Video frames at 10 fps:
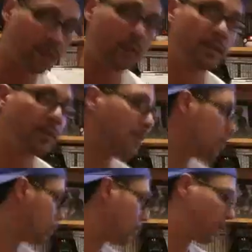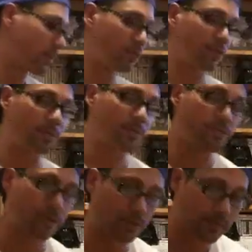Yeah, we're going to do a quick description
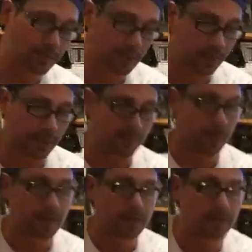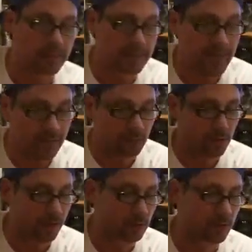first. Okay. This is the actual
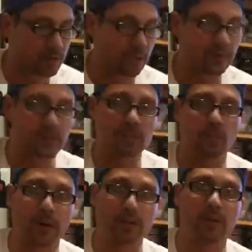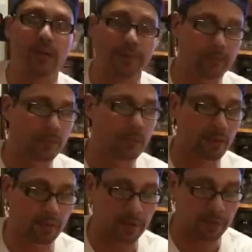console itself. There's some weight to it.
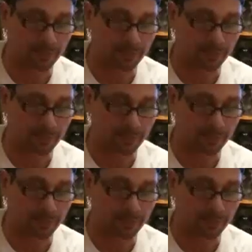Okay.